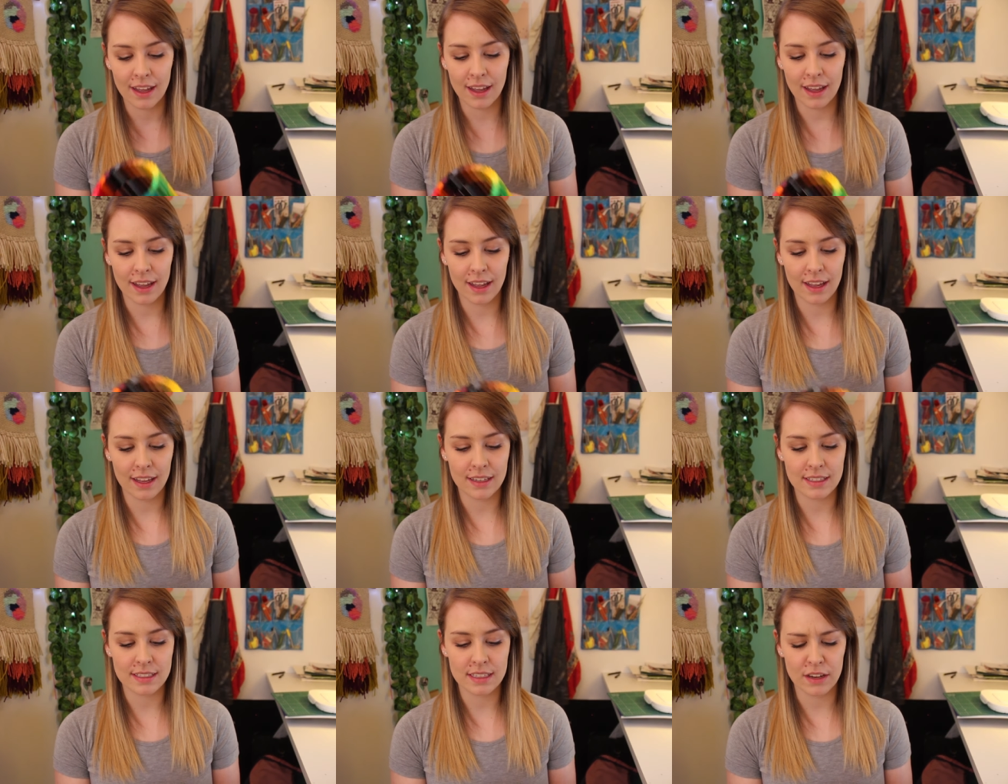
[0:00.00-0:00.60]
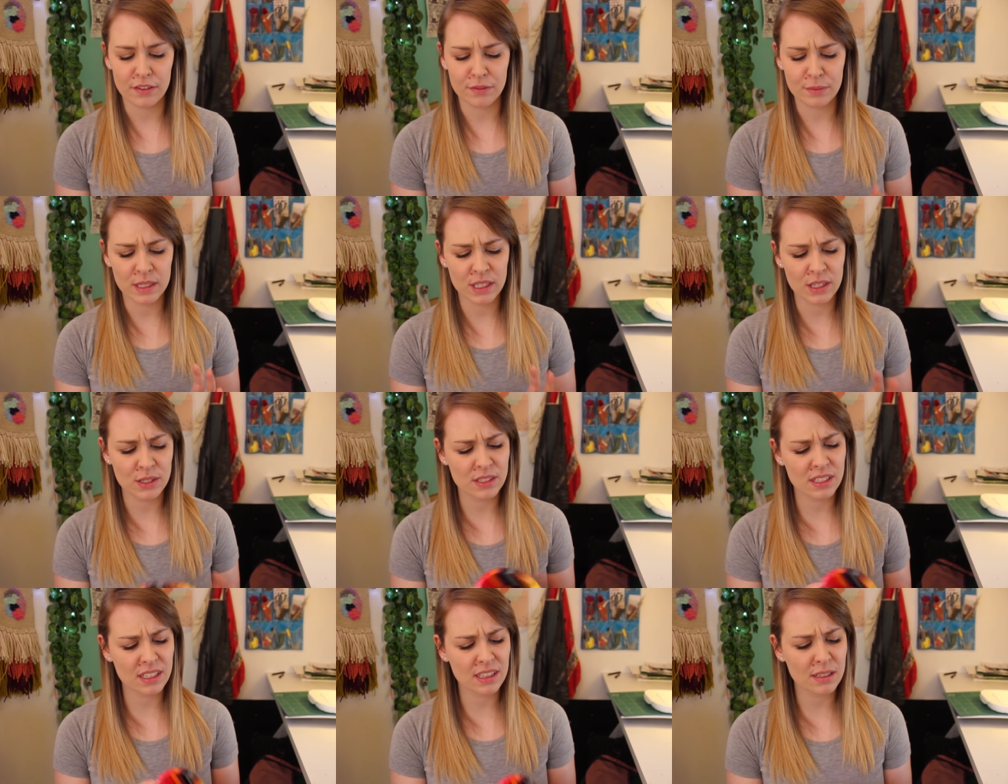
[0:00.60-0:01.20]
and I've been
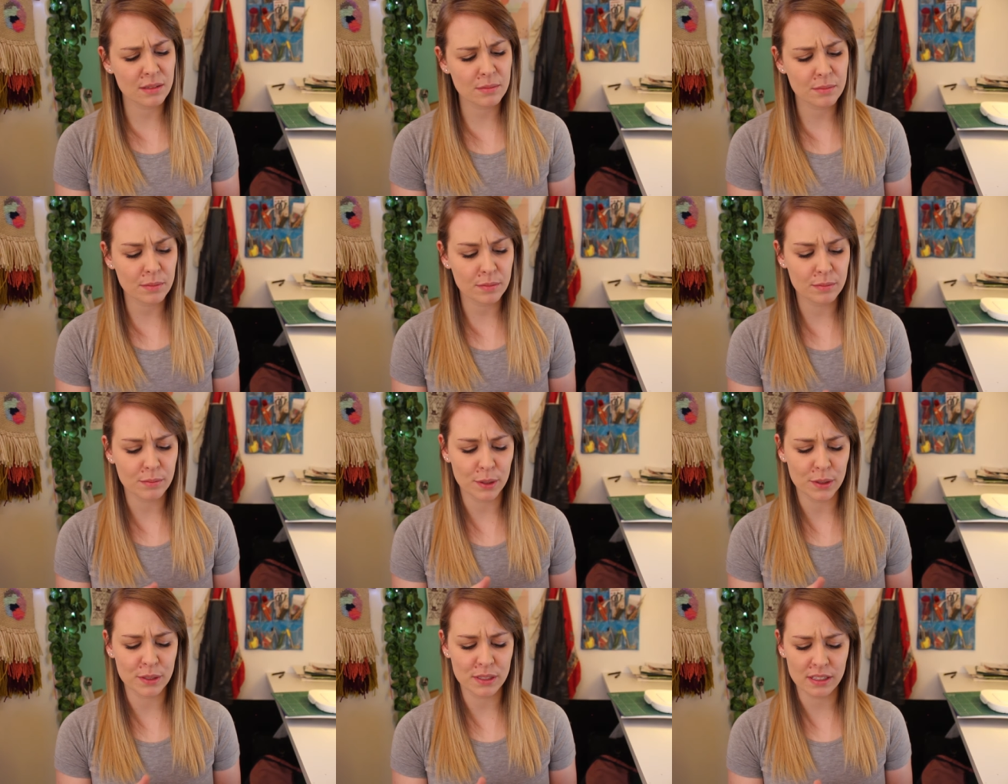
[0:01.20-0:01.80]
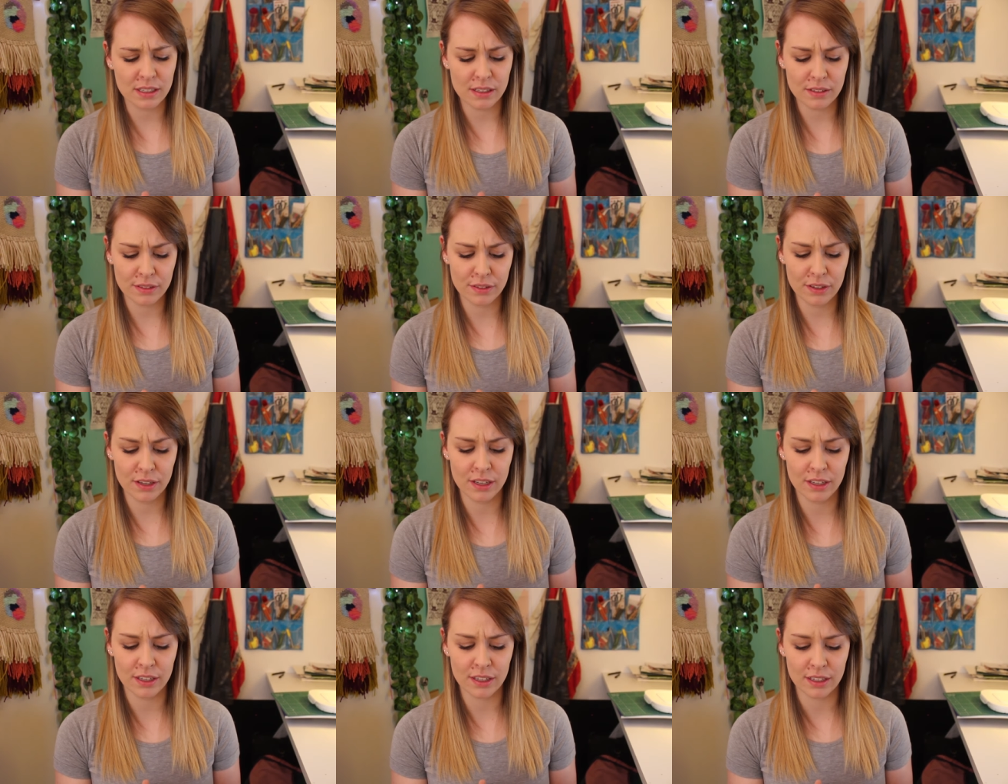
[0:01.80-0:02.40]
using them mostly
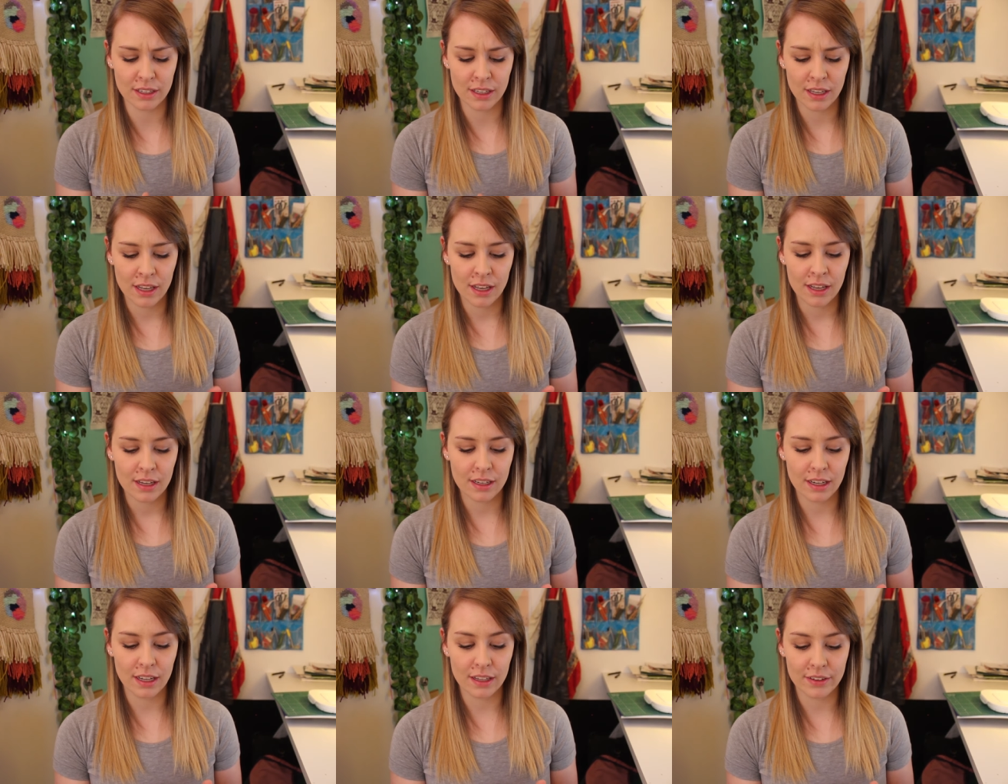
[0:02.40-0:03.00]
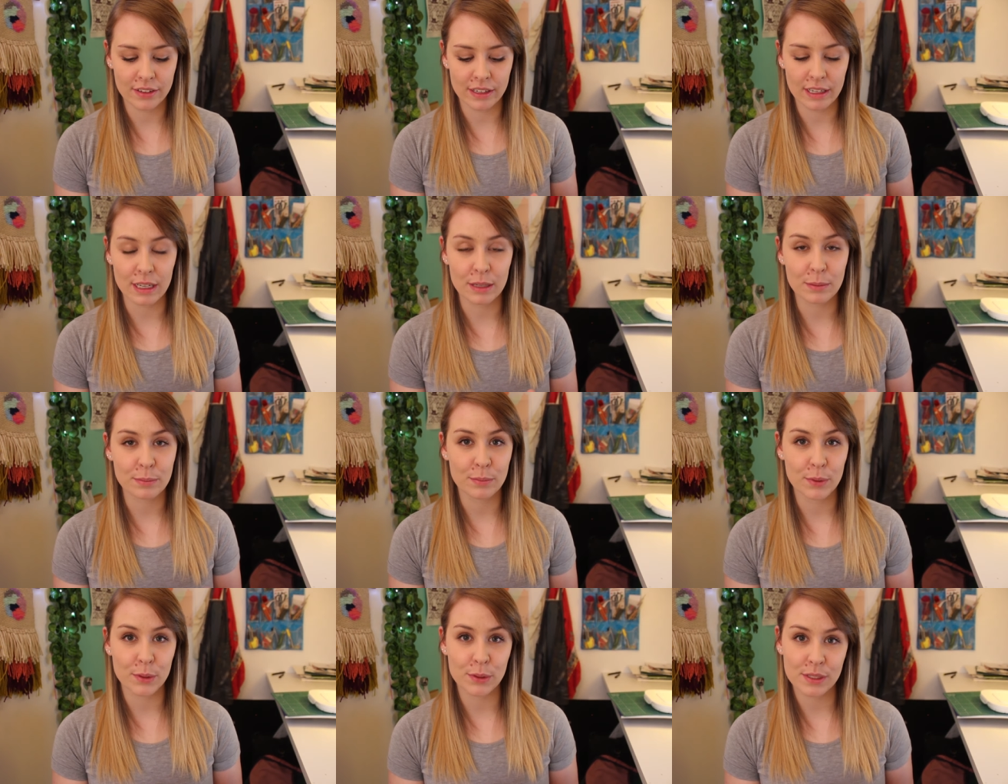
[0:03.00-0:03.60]
for colouring
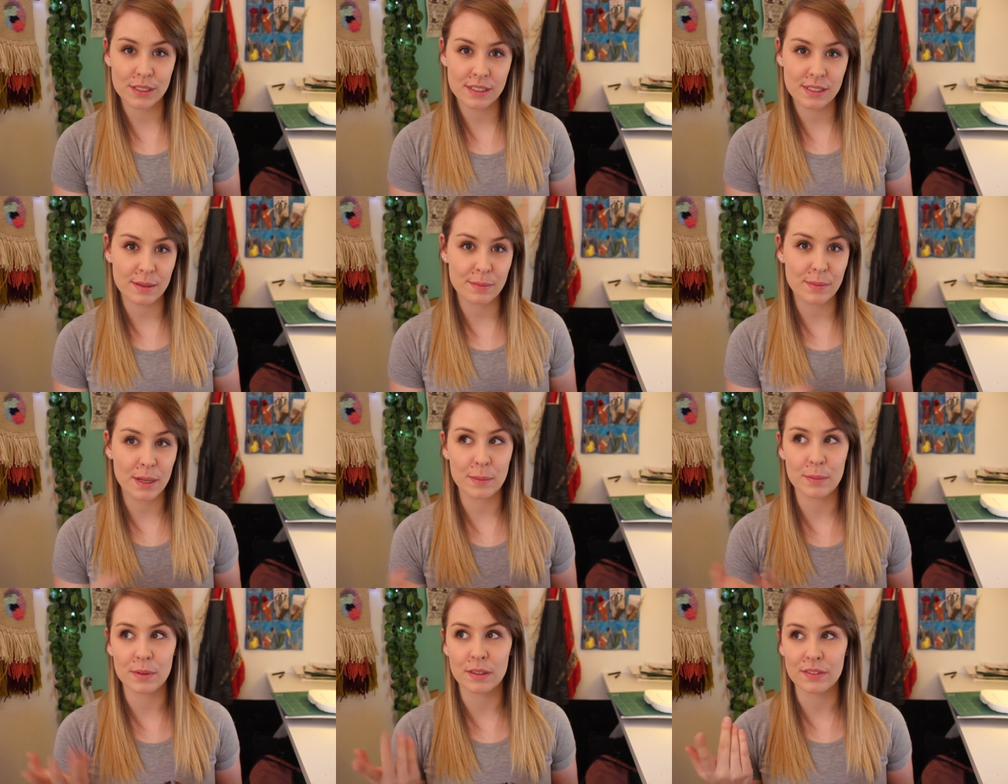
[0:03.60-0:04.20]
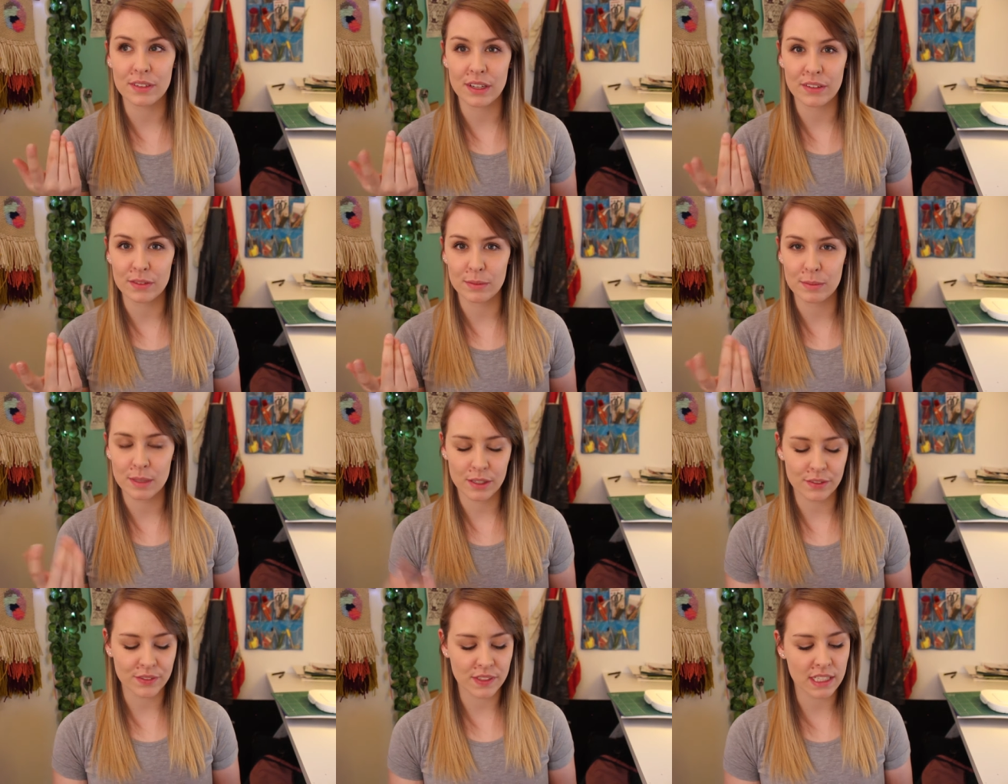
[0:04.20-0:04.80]
in books that people have given
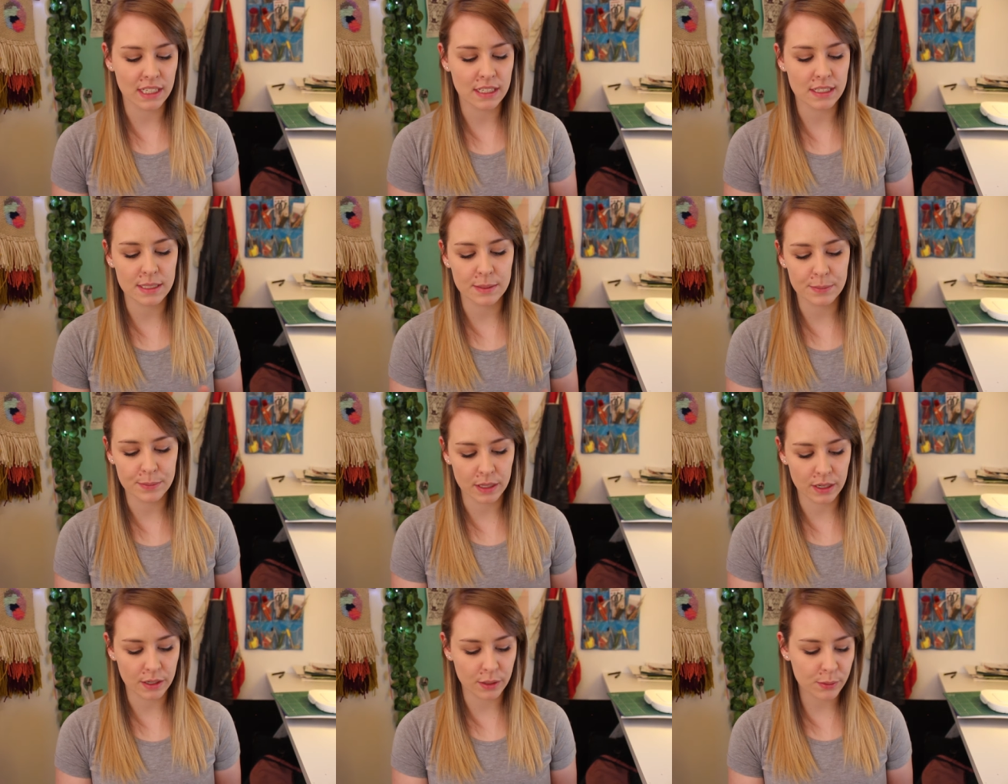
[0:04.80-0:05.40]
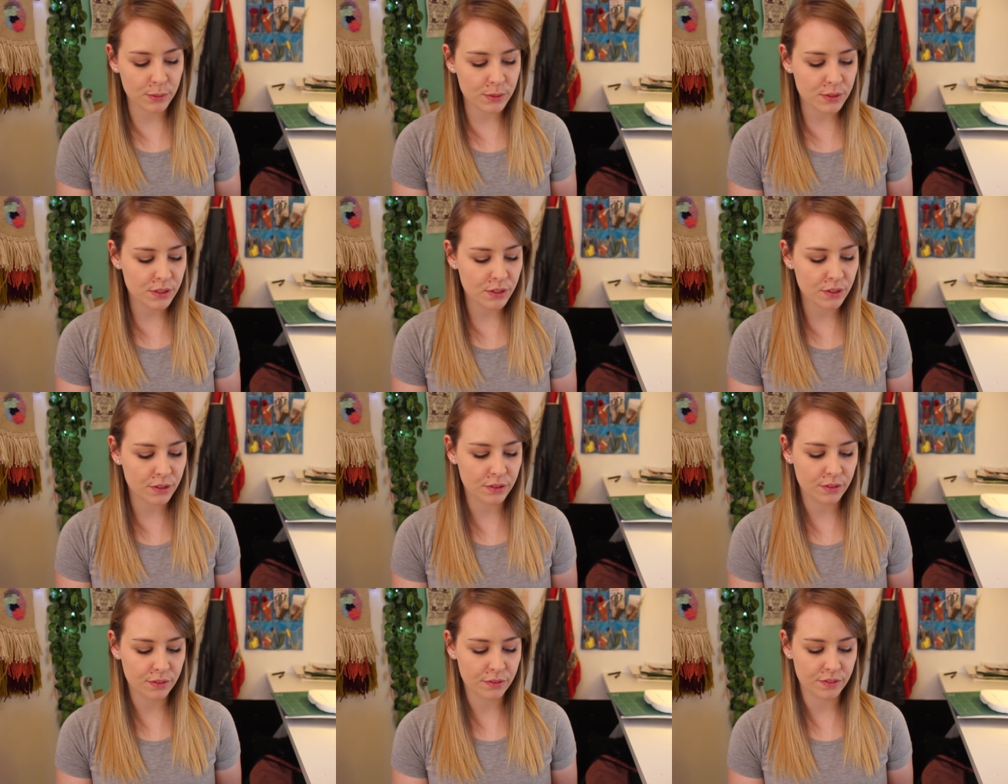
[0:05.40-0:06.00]
me over the years, but I
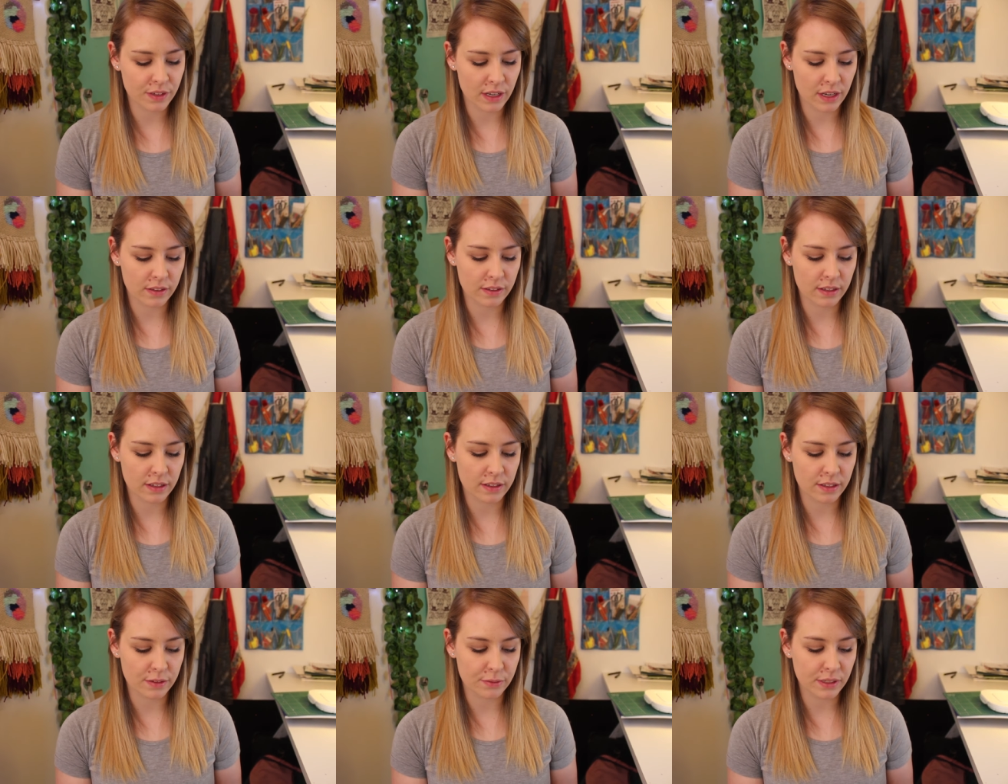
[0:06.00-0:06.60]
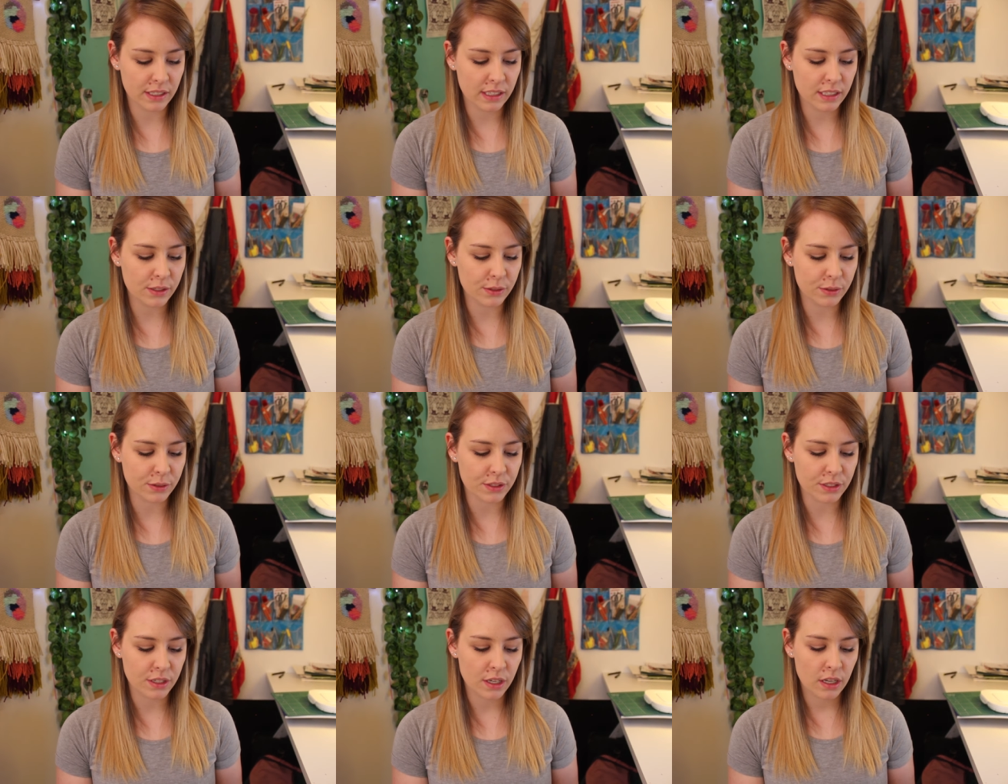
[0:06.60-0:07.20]
also found that they're really
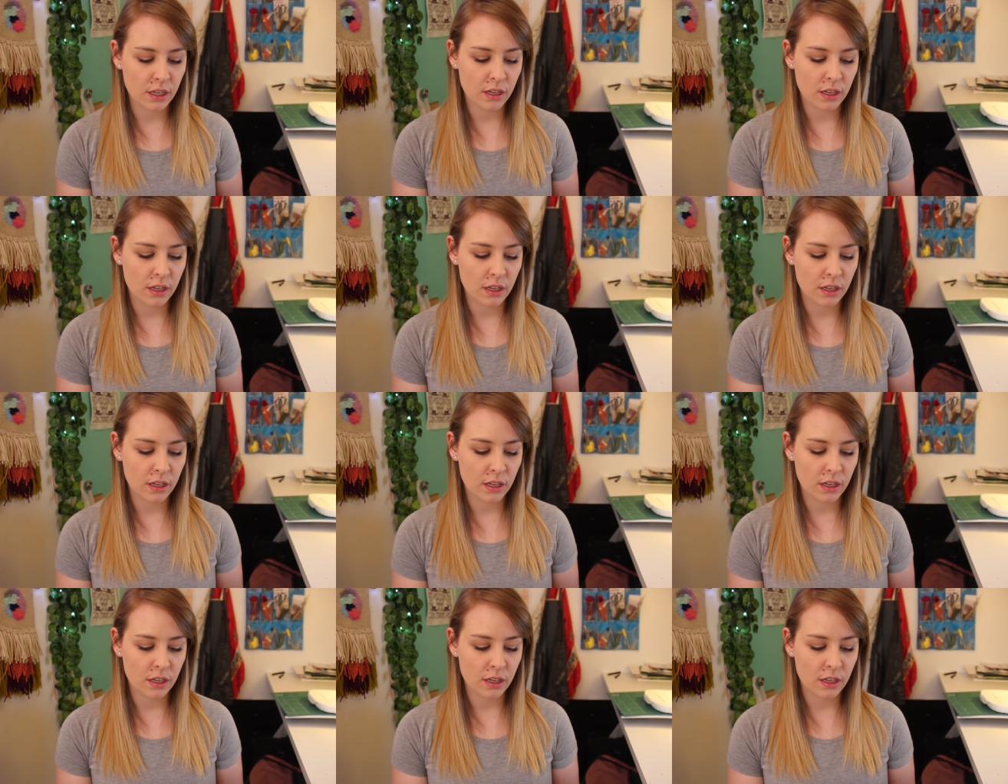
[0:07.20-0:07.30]
good